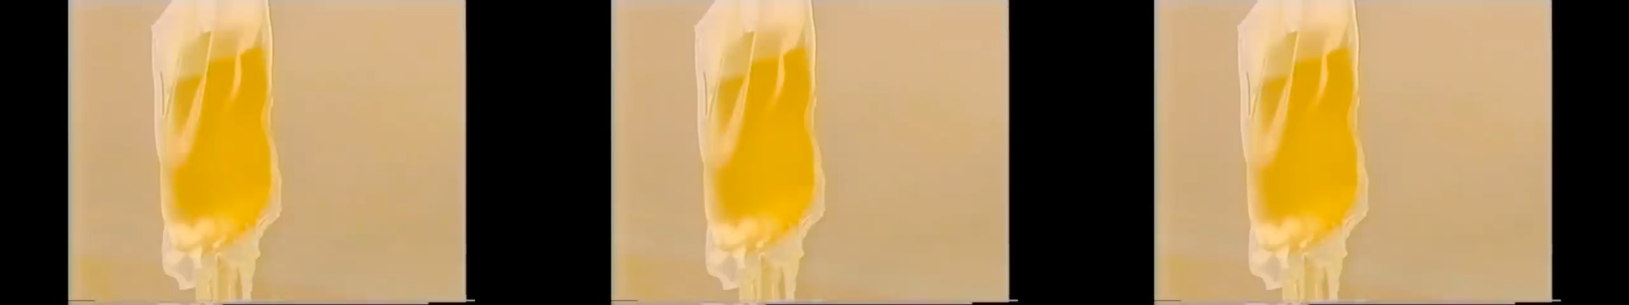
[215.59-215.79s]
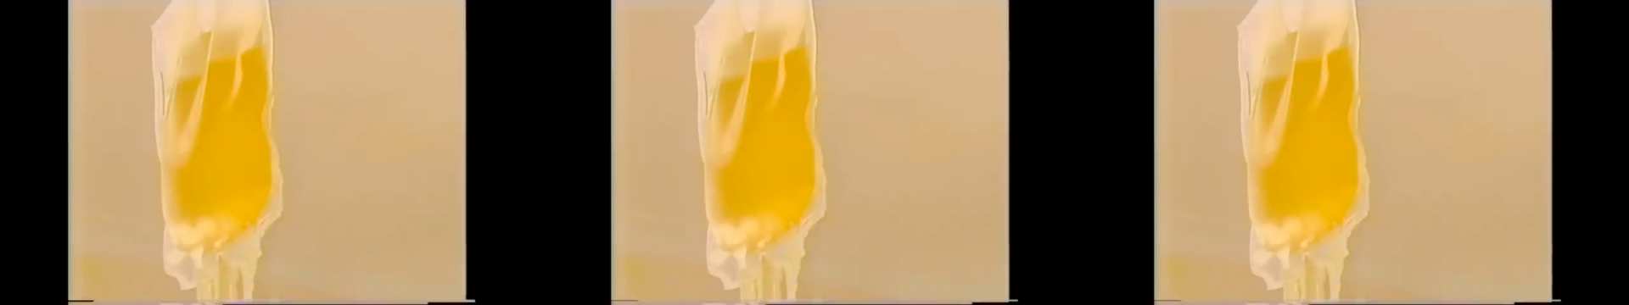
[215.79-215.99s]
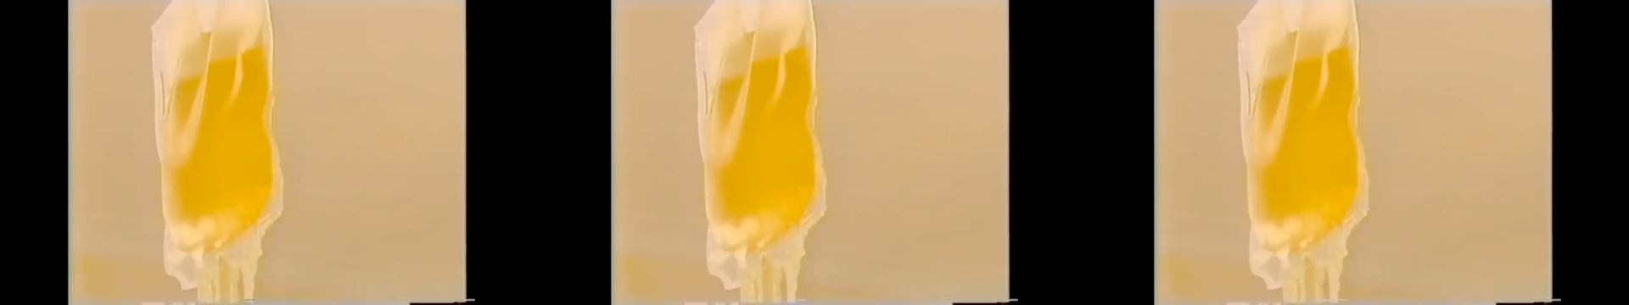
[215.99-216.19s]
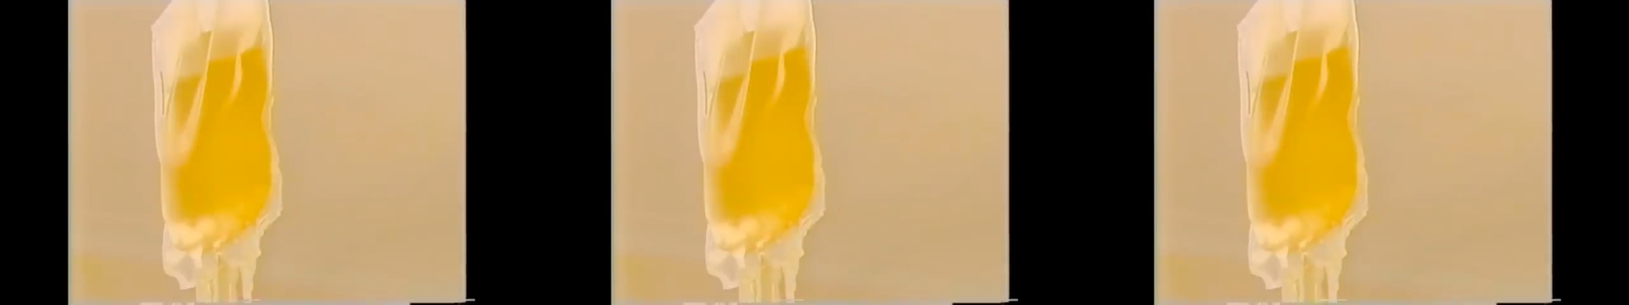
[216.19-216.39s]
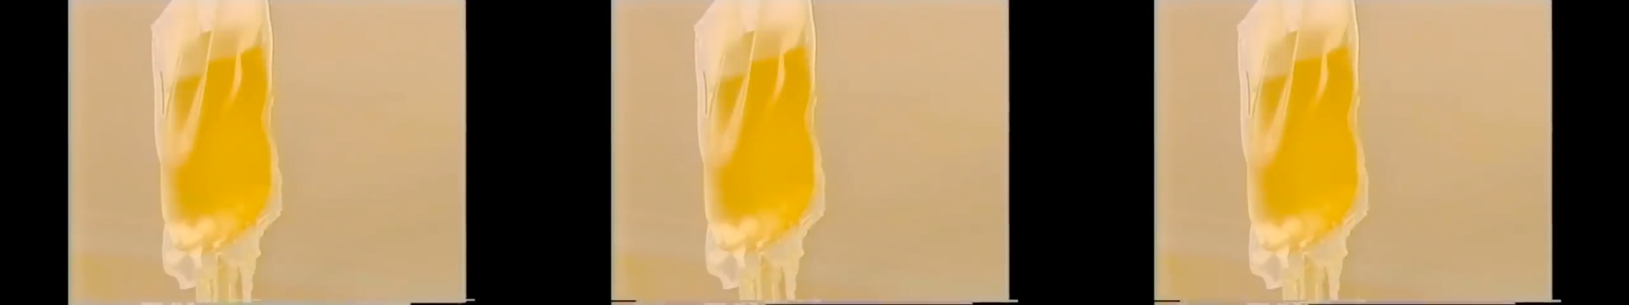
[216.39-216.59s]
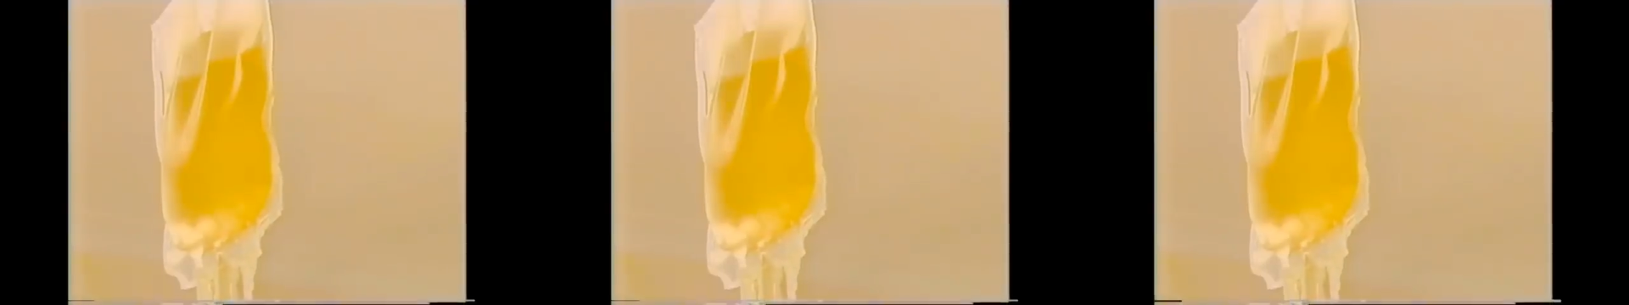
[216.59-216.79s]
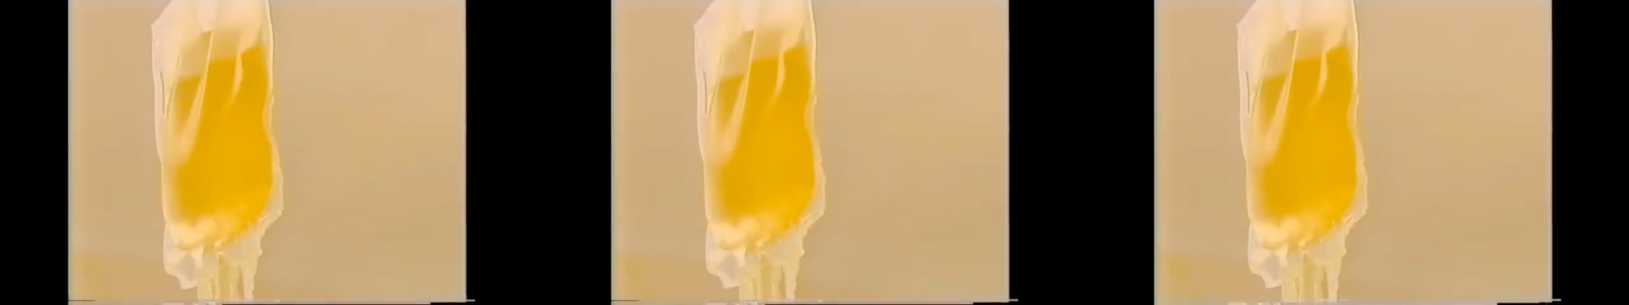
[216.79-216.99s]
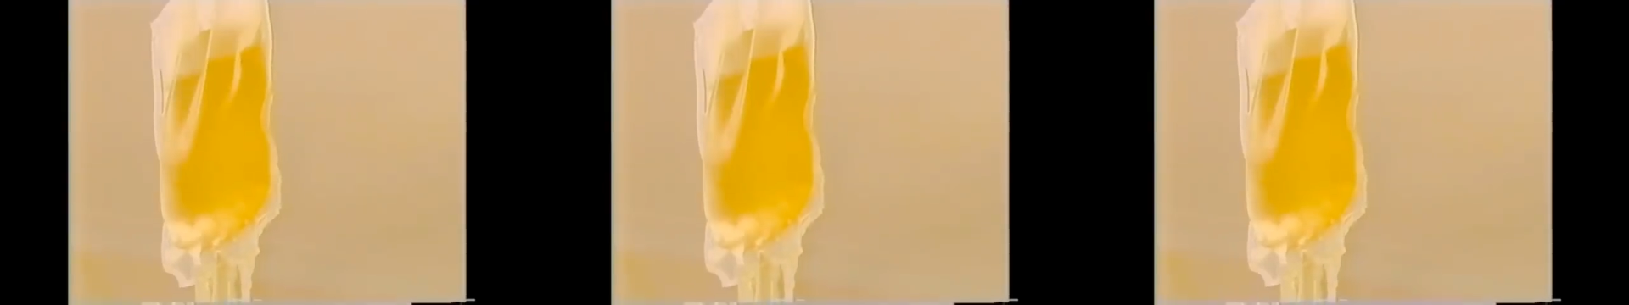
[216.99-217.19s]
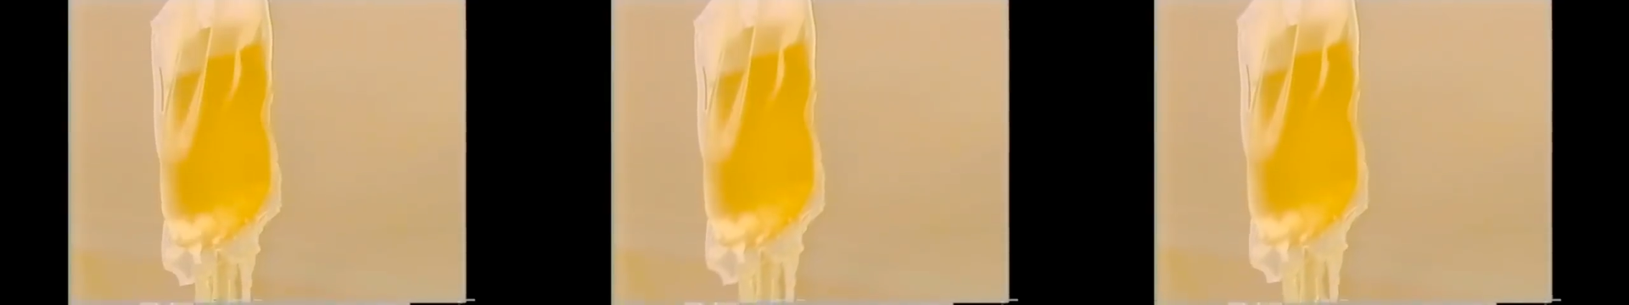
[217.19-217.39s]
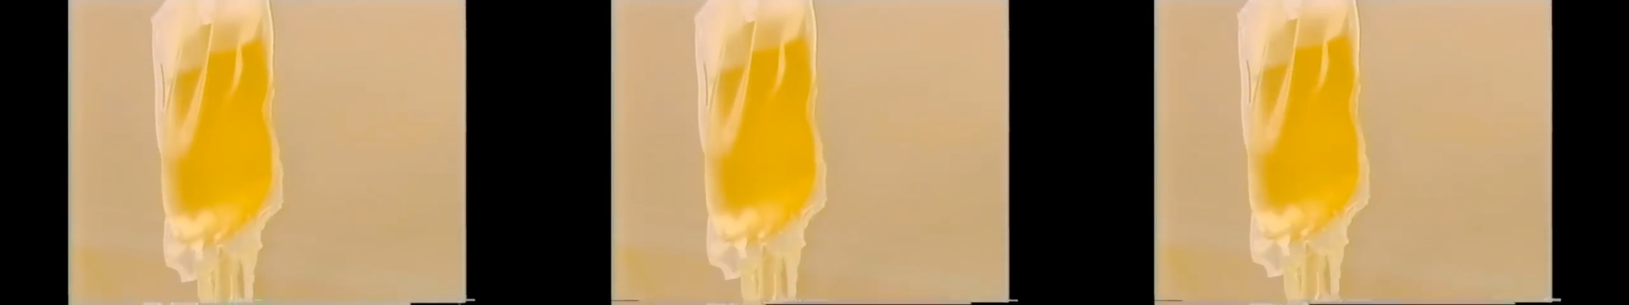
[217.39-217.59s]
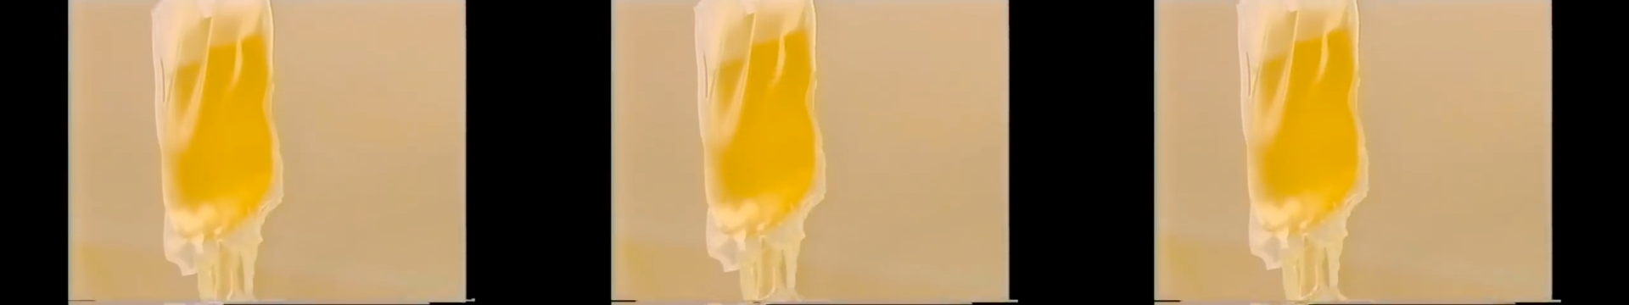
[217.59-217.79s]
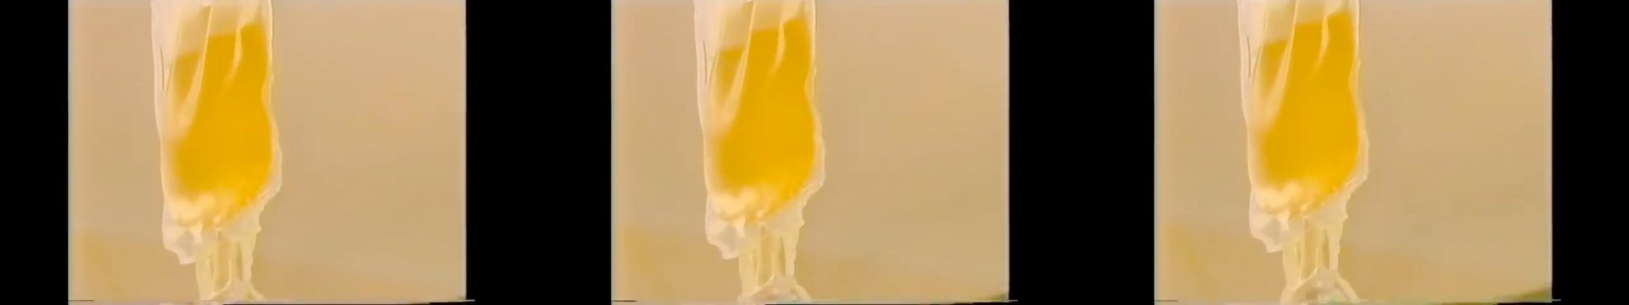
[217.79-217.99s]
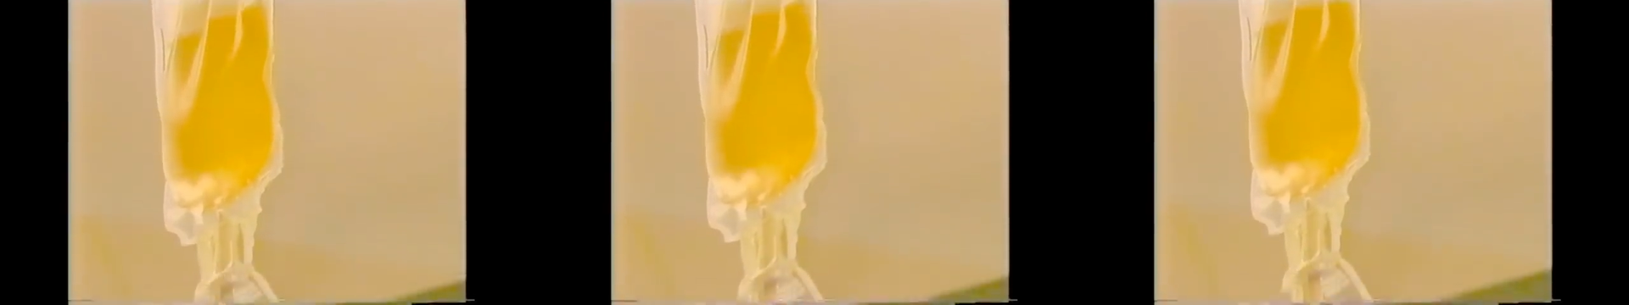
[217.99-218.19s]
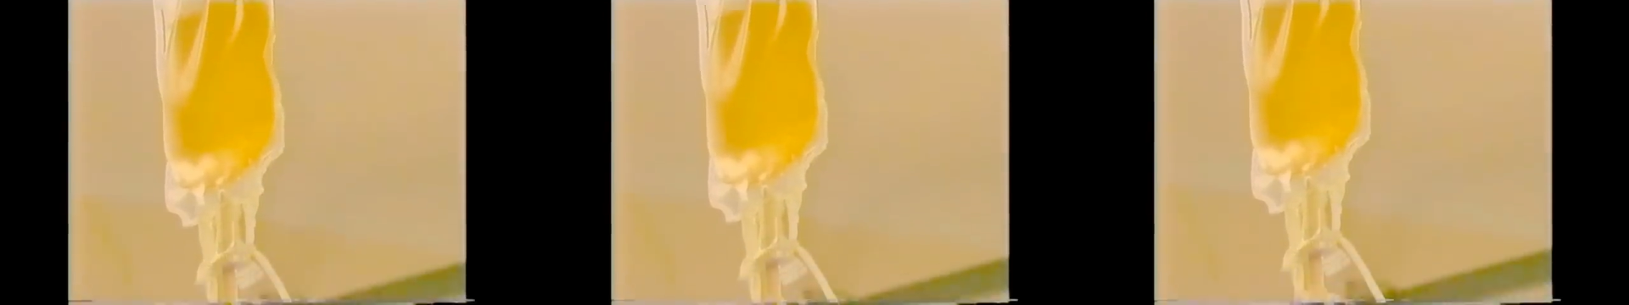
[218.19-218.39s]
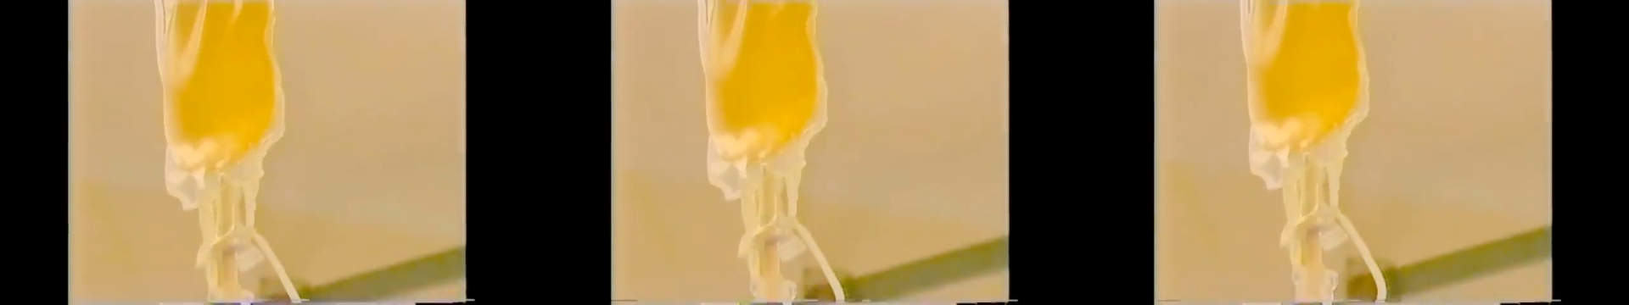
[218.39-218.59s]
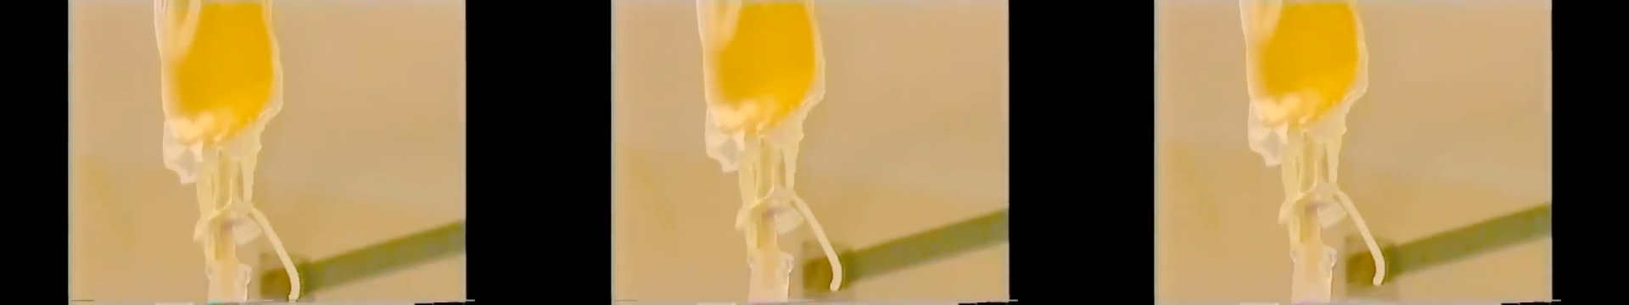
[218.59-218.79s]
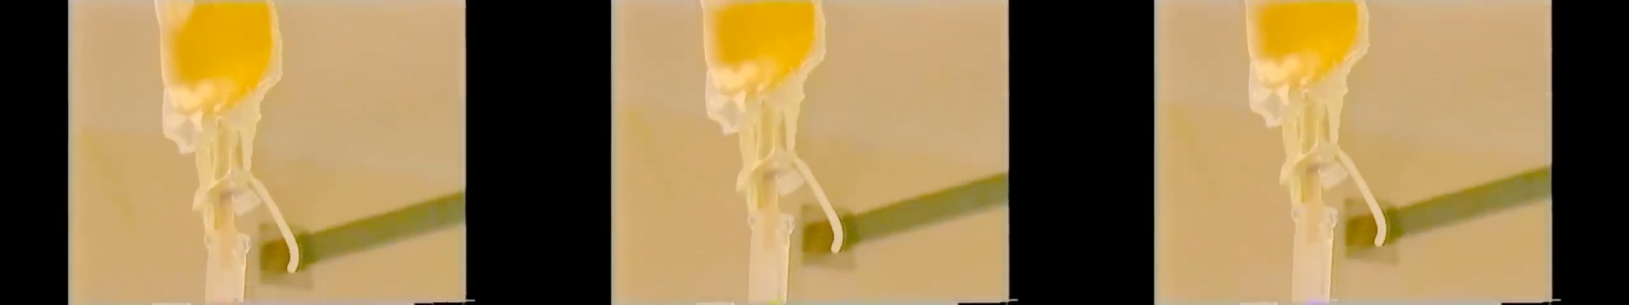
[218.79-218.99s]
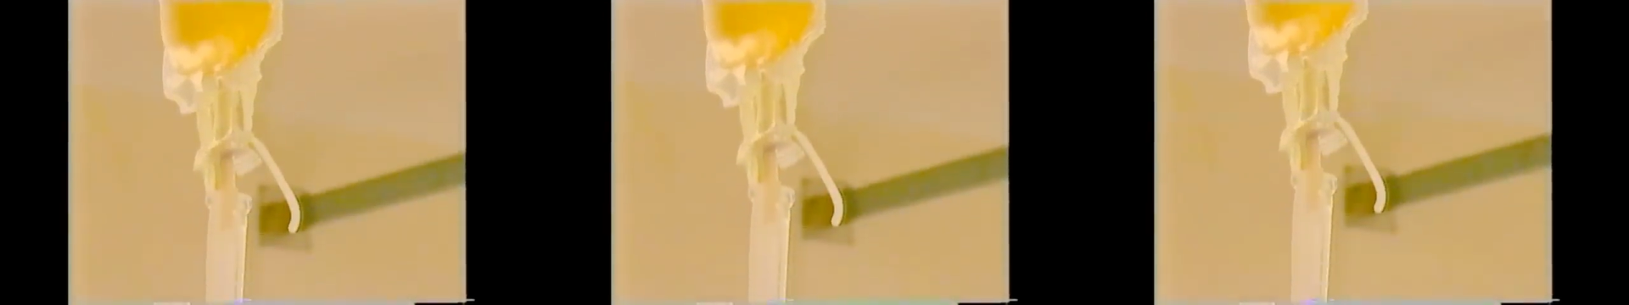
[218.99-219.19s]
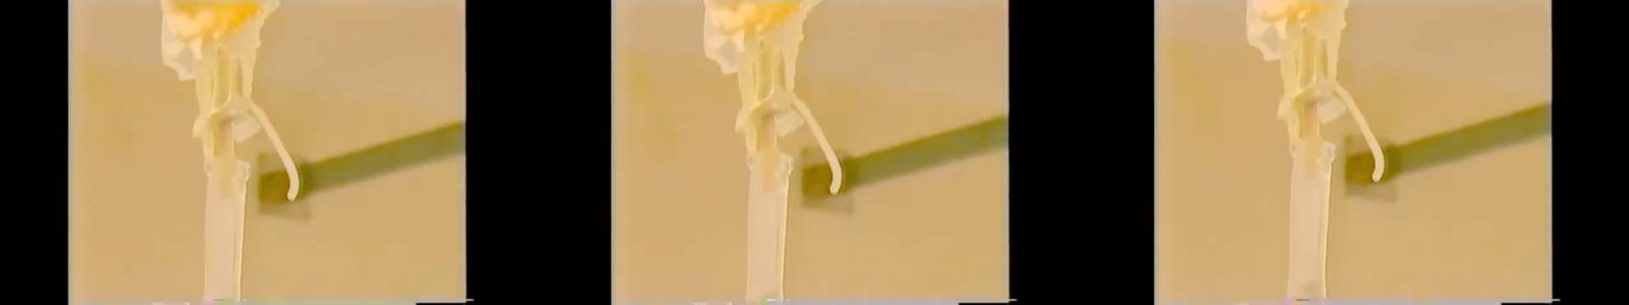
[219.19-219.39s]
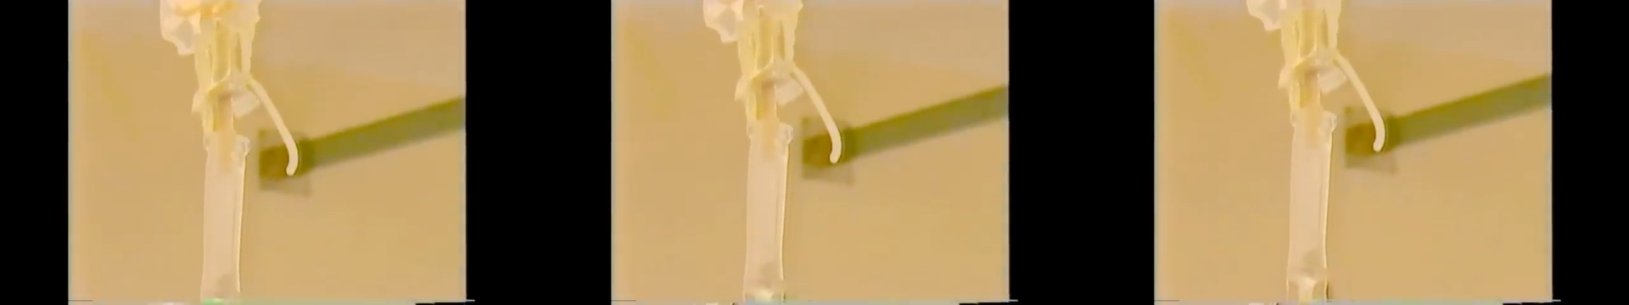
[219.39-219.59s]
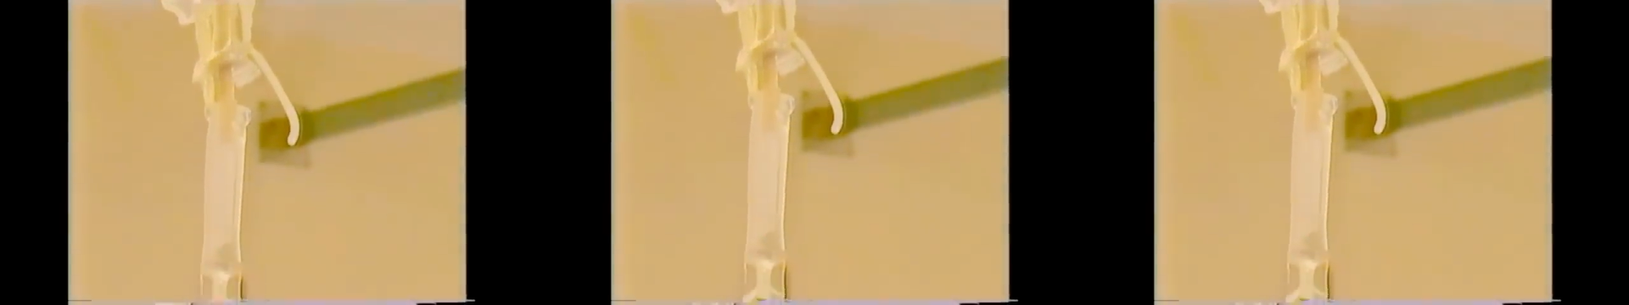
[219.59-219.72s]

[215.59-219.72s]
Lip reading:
No face is visible, so there are no lips to read.